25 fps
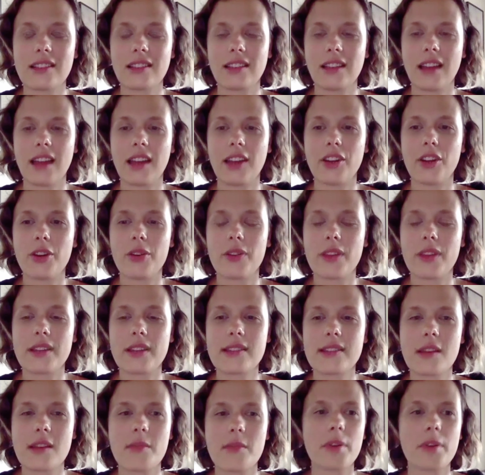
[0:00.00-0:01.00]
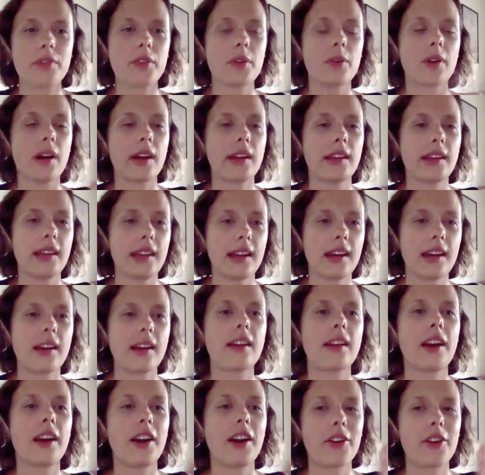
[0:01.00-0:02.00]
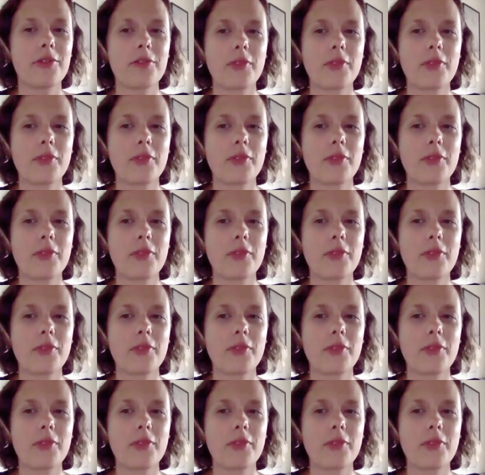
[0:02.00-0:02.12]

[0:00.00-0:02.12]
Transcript: I know that some of you are here, her